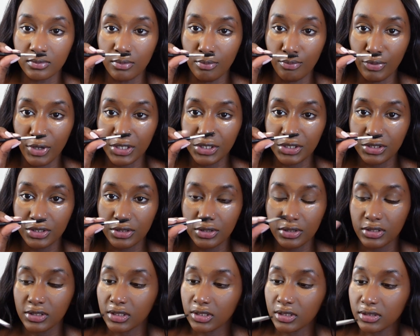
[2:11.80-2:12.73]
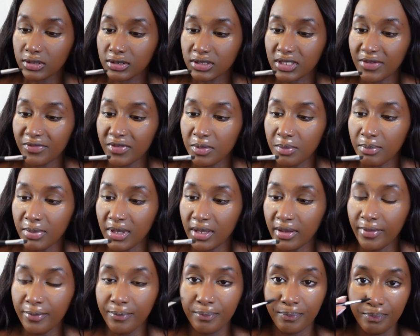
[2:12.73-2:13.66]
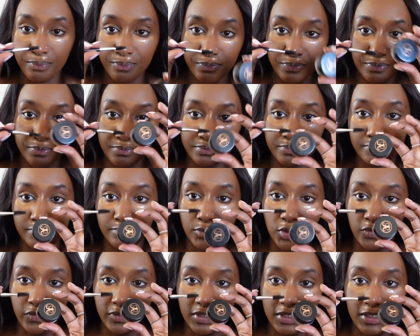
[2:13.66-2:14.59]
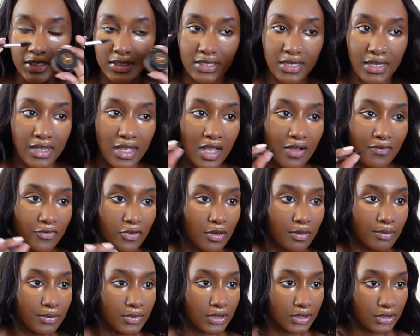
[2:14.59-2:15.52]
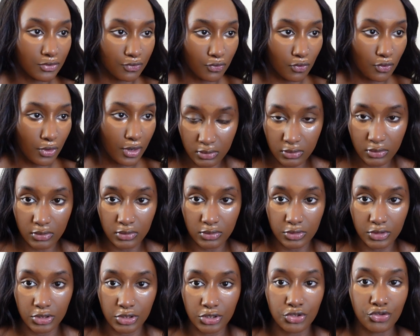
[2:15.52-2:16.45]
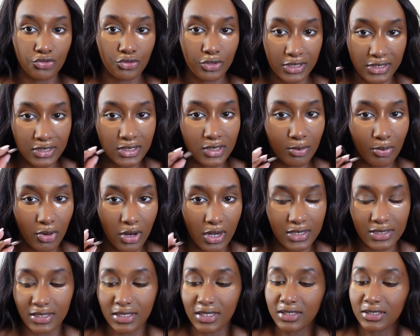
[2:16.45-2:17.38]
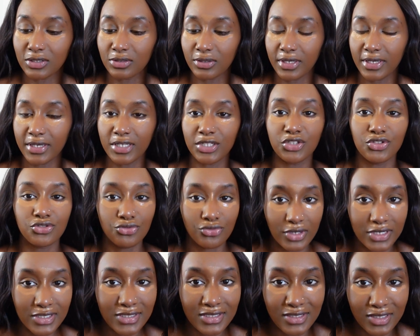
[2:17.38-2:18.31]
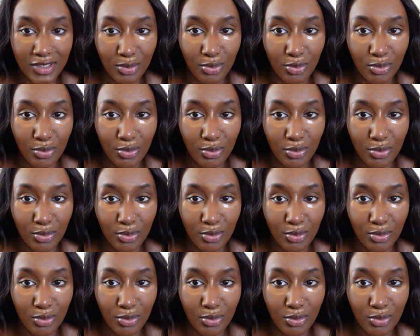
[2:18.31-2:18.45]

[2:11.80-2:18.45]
brush 7B. Both of these I got from Sephora. Just trust the process, okay? Trust the